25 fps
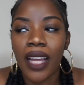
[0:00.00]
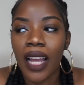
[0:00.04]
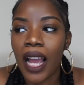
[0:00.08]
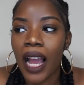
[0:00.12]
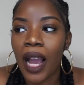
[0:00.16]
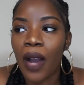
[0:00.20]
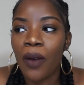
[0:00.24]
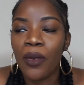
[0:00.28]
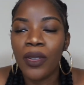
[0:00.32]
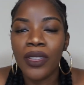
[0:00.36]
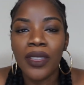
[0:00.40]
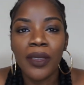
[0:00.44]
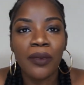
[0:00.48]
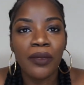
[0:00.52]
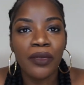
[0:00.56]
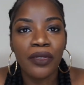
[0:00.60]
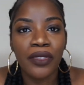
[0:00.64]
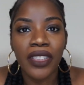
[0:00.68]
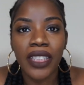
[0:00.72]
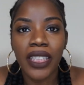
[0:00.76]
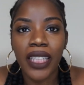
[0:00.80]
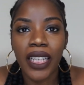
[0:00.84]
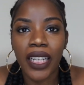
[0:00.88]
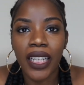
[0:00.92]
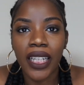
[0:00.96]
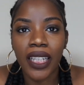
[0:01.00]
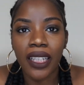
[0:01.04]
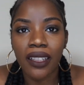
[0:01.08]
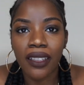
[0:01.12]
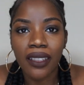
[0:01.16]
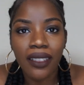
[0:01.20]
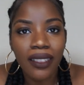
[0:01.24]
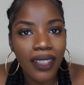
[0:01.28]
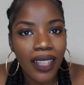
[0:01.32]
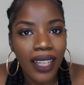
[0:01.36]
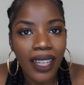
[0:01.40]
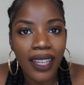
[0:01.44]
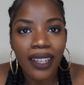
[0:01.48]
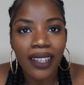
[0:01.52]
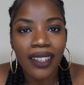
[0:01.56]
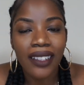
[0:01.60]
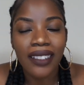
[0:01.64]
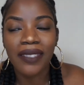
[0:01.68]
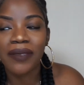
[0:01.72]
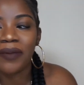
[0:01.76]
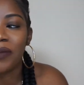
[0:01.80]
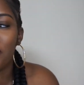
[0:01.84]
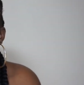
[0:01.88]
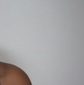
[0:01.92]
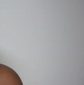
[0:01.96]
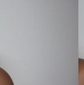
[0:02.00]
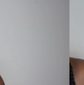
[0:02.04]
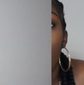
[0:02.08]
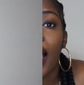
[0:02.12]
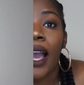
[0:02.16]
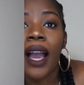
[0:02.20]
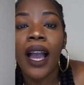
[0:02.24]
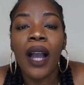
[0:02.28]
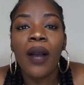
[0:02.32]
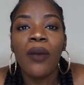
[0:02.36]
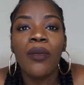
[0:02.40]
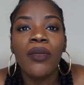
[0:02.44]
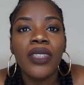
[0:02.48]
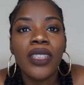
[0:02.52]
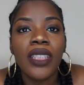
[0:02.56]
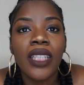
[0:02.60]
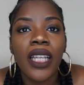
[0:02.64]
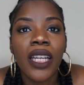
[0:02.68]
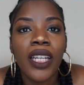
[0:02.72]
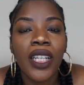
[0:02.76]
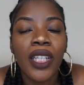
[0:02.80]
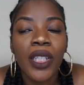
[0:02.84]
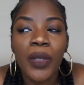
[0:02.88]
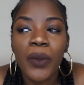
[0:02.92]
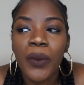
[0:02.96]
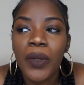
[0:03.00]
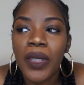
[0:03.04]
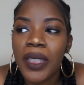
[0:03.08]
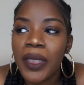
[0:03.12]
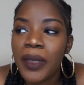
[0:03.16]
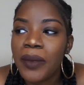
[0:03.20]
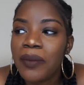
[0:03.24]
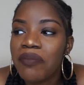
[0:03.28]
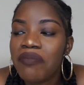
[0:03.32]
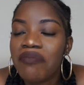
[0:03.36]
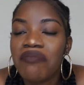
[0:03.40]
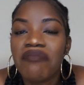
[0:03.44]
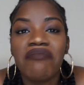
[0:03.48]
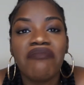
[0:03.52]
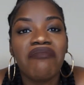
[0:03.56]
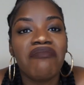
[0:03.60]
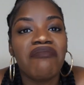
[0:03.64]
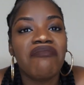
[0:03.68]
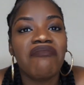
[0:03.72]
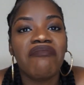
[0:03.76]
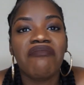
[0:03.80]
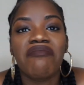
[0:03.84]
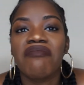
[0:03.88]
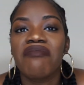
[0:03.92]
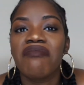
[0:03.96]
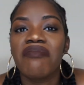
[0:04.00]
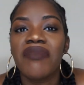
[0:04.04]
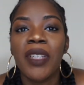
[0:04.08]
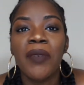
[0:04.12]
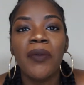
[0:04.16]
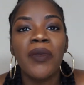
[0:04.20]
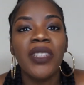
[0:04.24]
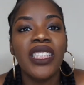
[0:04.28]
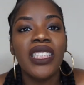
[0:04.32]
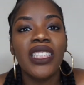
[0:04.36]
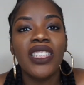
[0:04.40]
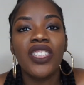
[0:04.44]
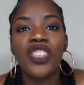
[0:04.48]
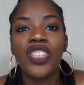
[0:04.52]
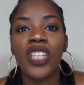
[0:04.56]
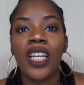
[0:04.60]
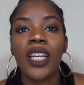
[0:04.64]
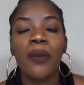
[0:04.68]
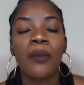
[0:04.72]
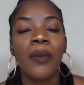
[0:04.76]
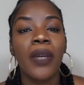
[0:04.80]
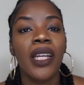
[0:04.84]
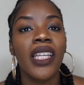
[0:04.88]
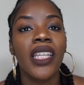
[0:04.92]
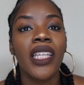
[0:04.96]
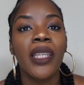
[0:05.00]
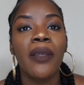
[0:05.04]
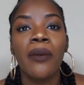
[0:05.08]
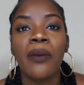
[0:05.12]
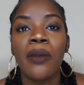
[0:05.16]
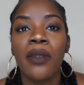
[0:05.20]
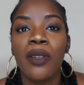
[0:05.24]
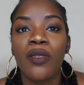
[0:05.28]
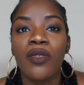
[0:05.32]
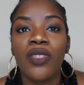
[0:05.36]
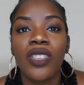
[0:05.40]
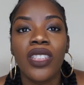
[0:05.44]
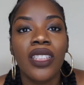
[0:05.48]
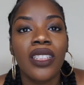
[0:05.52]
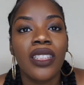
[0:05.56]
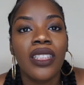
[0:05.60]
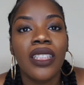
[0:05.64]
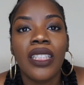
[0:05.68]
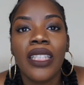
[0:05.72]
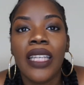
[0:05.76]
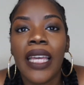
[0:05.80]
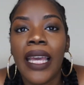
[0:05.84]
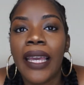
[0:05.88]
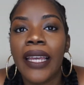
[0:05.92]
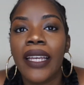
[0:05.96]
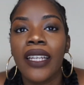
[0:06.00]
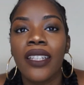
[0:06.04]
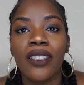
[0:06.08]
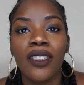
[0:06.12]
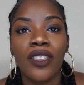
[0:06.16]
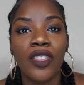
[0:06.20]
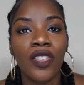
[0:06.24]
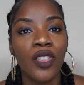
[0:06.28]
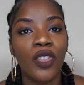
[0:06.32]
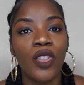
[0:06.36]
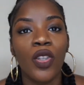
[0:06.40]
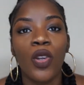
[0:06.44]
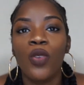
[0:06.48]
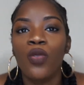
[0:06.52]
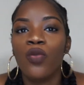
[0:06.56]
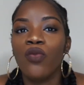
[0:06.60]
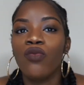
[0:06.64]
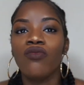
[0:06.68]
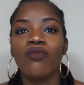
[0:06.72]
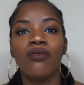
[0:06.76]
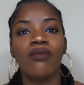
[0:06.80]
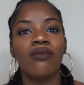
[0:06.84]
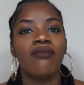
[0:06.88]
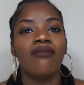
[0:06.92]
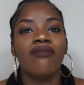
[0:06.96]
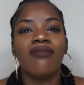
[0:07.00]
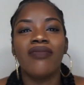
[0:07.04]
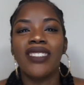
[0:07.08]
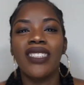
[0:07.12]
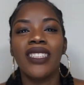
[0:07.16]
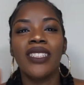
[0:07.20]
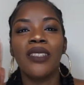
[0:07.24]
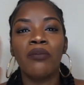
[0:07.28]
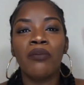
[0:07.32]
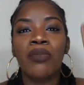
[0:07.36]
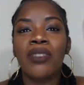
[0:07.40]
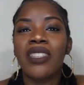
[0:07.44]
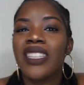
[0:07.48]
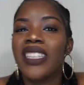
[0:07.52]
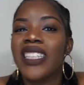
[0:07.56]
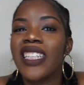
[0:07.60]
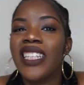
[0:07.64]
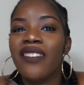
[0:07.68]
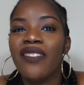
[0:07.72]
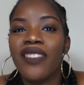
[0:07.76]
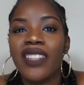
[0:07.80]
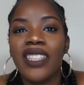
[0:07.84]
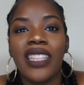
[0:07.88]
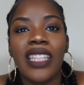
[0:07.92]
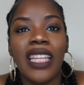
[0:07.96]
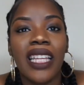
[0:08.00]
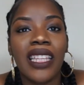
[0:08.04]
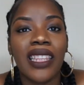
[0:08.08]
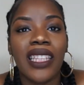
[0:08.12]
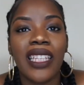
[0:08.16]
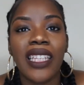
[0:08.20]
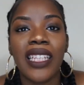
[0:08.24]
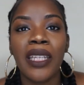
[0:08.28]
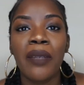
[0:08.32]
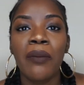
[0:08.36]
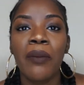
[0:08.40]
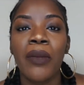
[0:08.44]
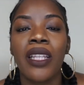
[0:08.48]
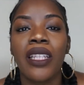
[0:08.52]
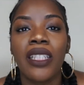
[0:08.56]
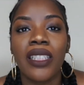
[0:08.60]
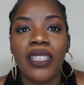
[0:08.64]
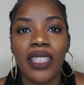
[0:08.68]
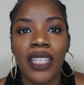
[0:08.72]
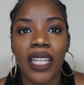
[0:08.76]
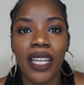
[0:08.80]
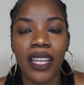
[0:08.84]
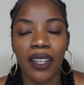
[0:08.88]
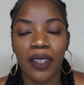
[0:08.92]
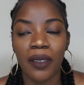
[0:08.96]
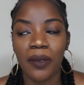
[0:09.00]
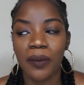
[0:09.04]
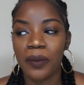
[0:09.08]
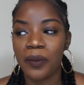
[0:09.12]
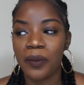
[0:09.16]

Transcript: I want some free hair. Like, I was like, you know what, let me just check my email just in case, you know, just believing that the email is there.